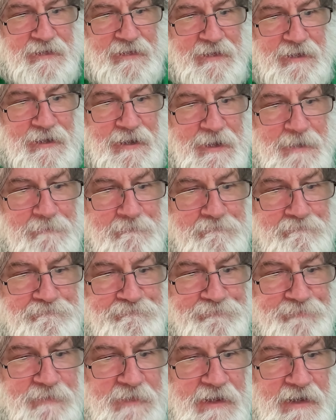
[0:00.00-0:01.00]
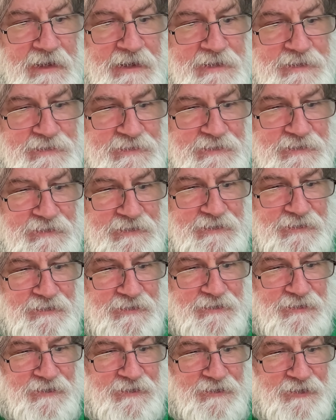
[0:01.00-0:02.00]

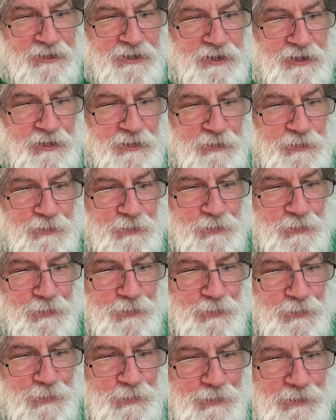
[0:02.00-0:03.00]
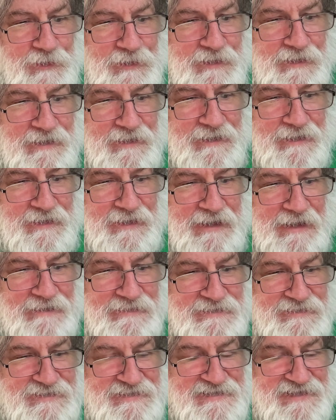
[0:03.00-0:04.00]
Ida Coetzee,
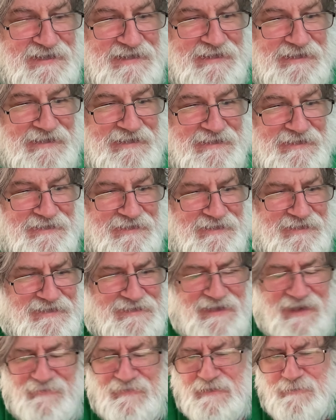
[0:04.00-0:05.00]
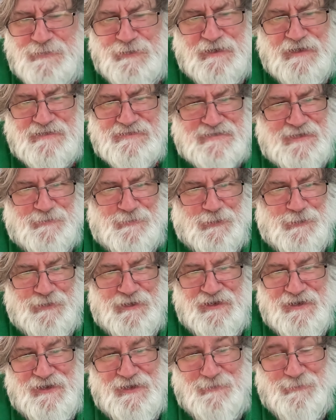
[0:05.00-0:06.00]
have I pronounced that
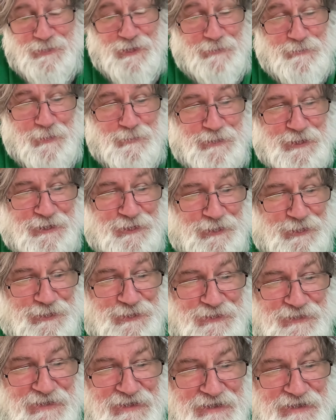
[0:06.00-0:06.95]
wrongly? Probably not.